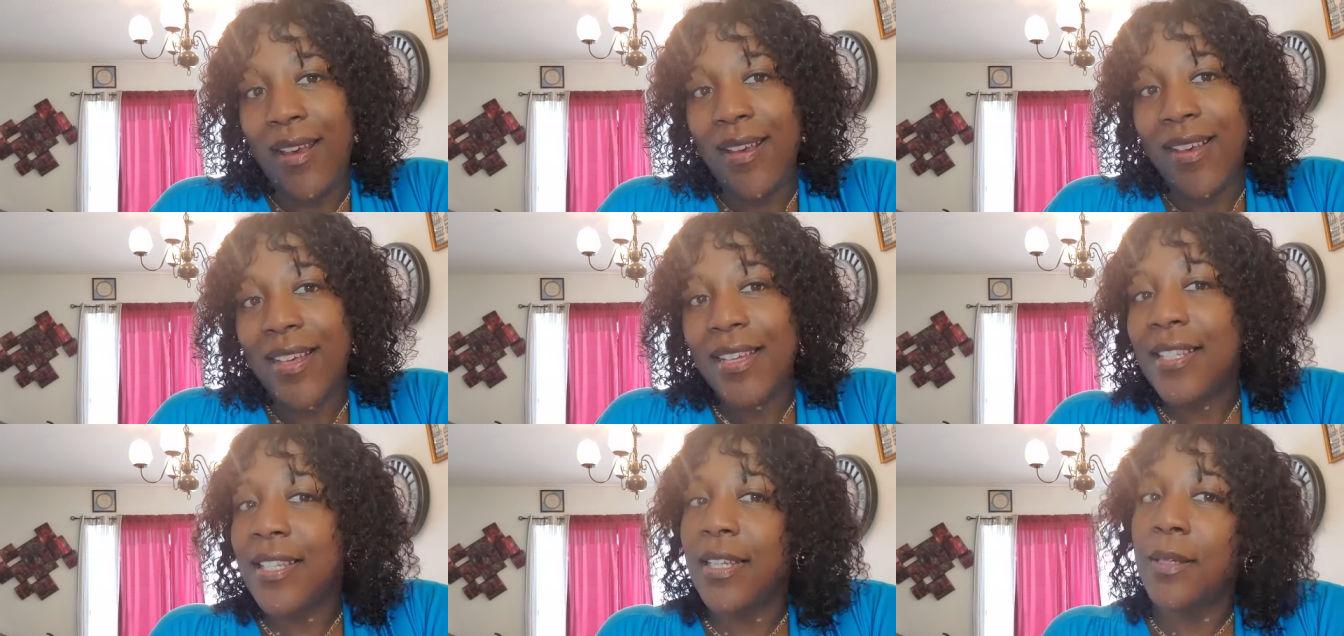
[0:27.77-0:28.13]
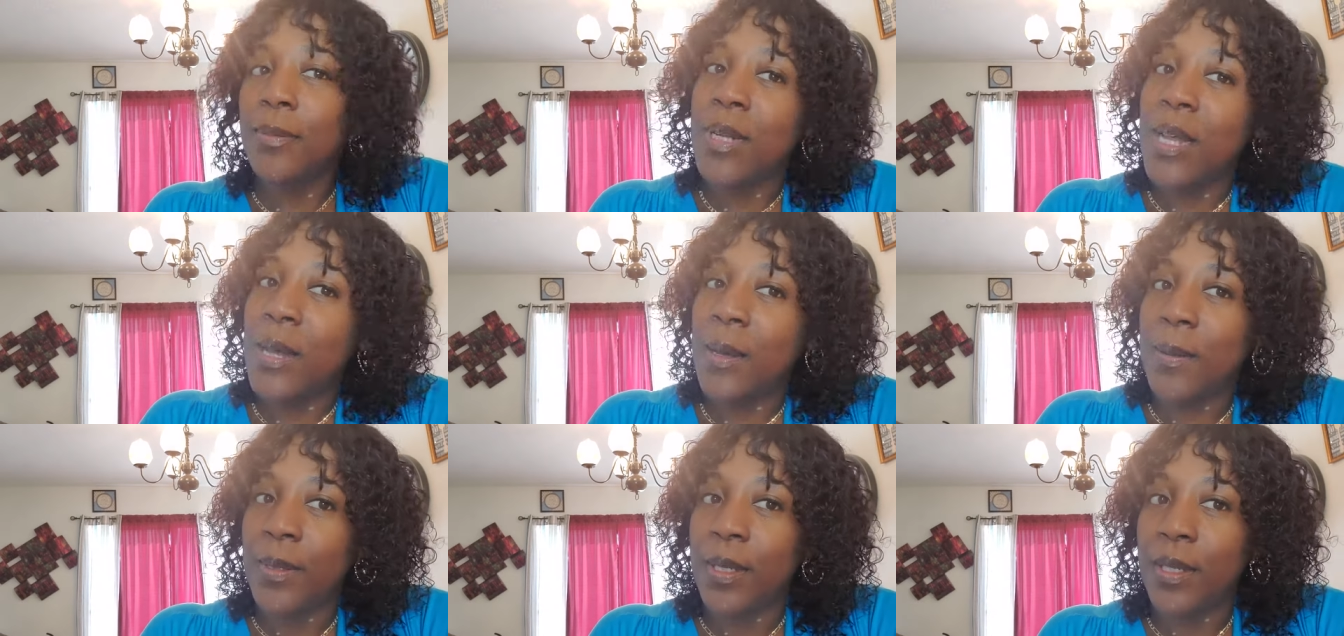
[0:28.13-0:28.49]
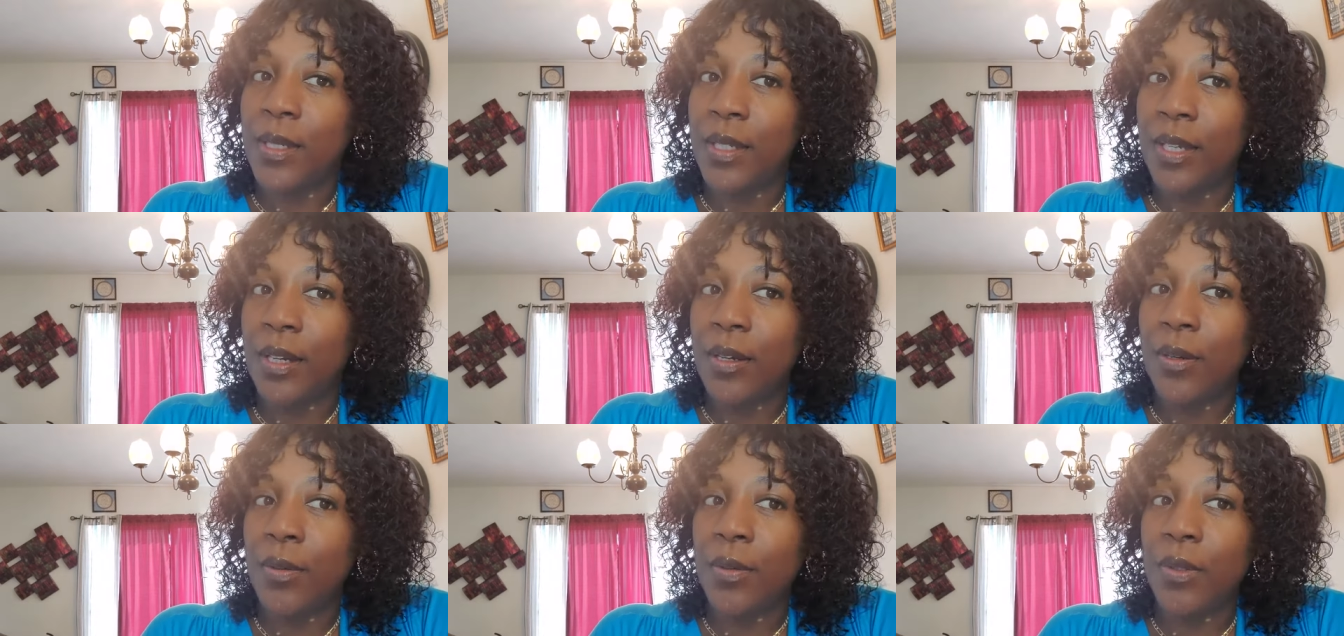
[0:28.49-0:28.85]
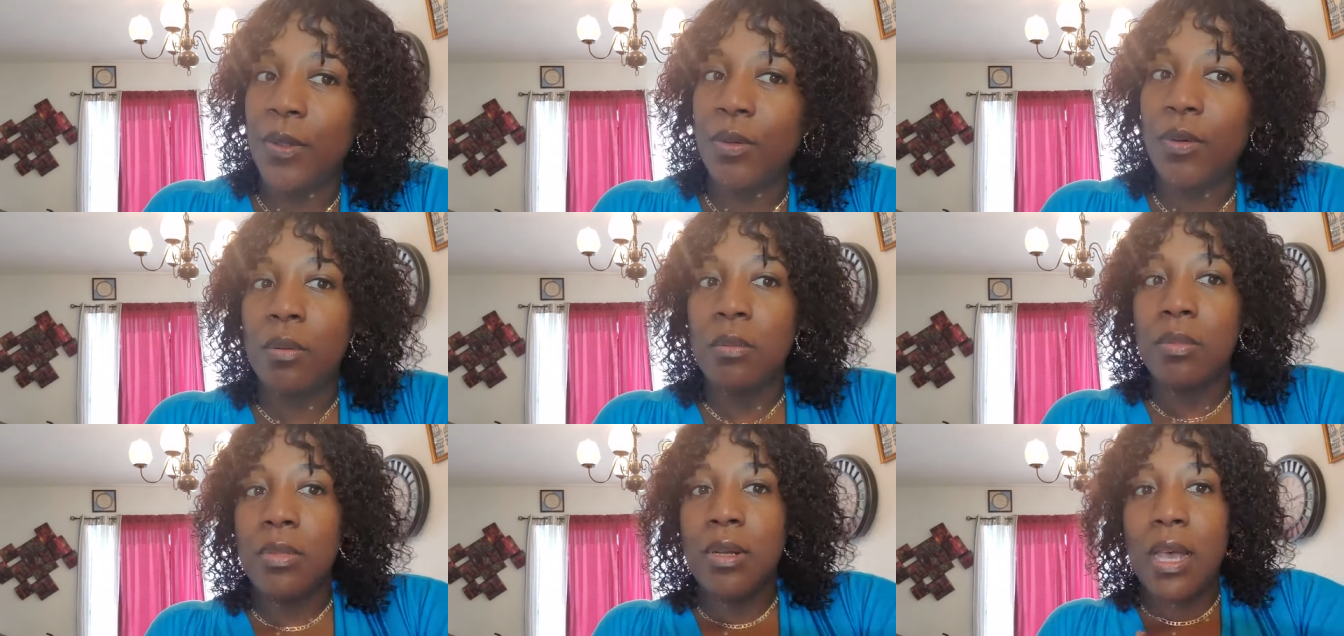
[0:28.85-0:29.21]
and sometimes I don't.
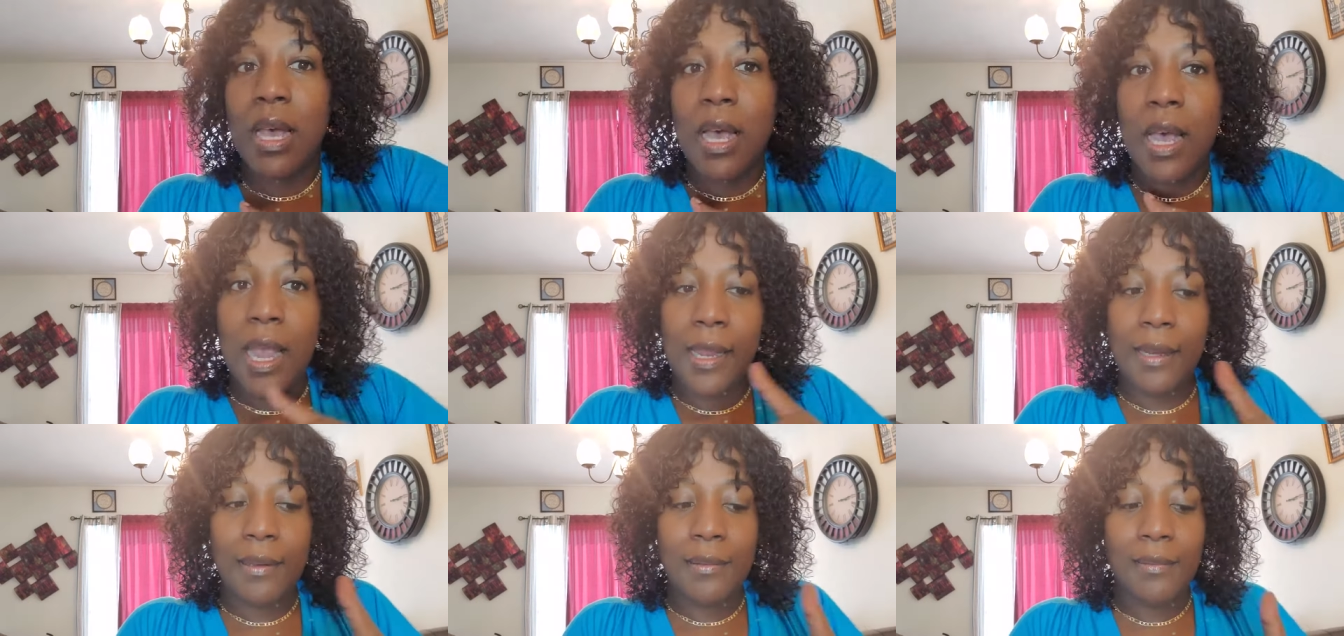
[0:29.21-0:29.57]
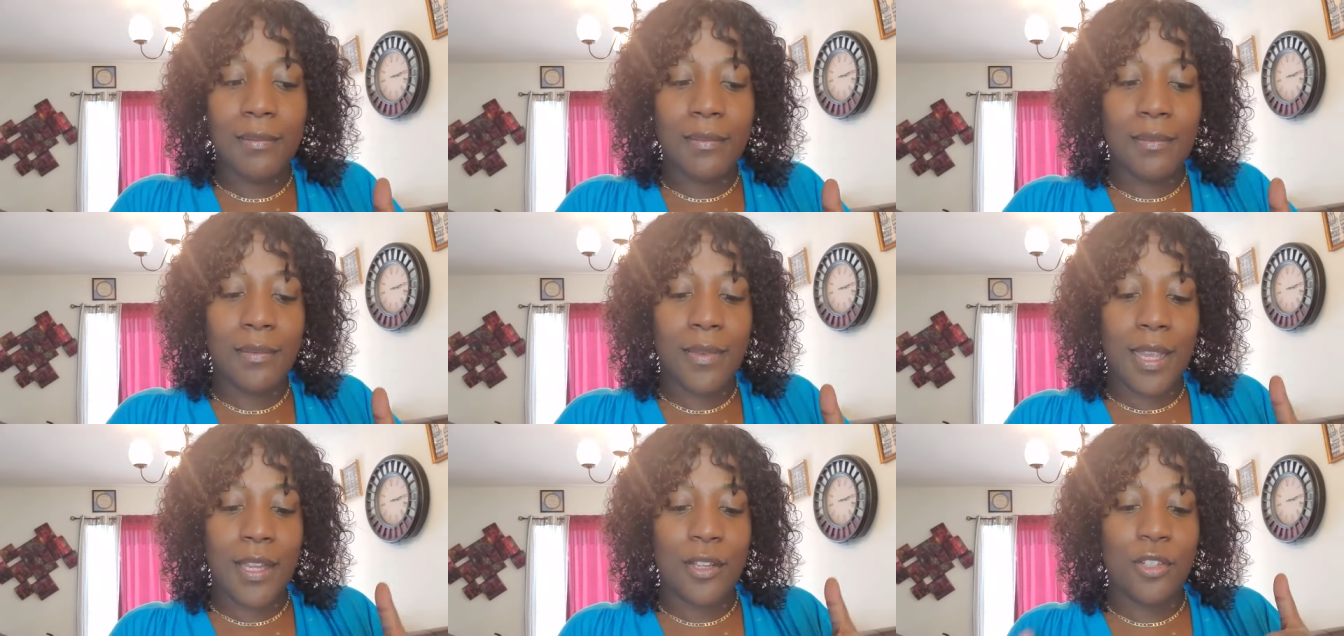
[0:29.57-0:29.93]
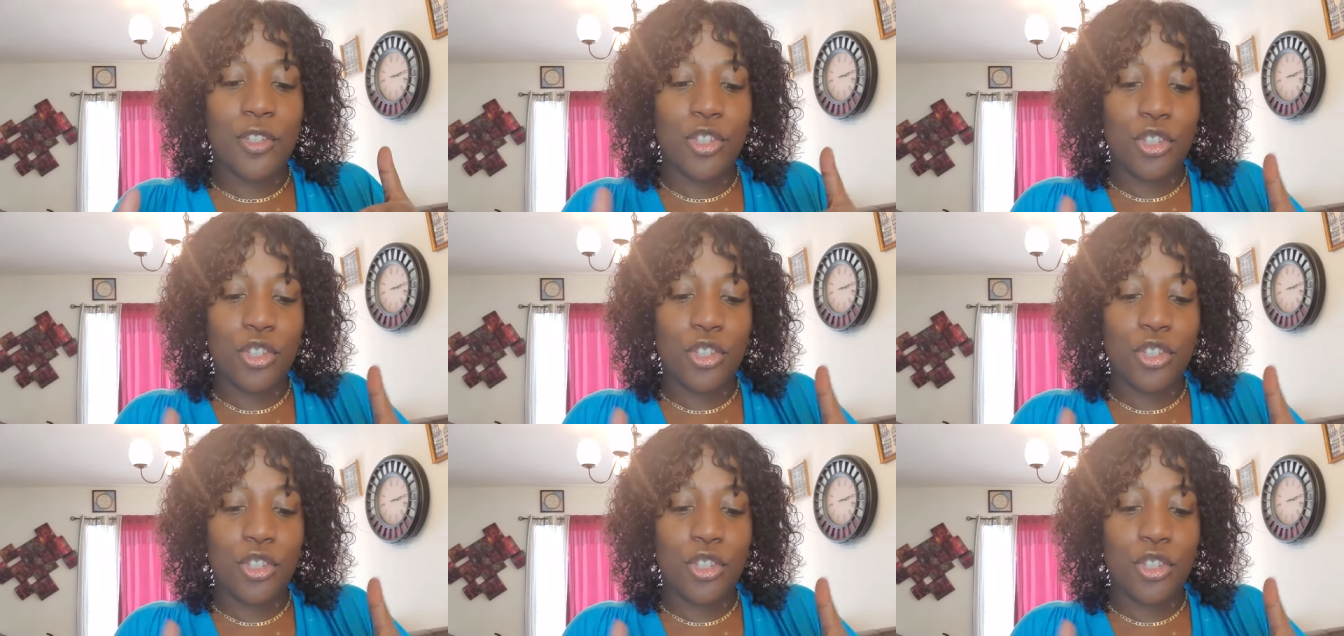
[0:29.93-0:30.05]
So I'm not like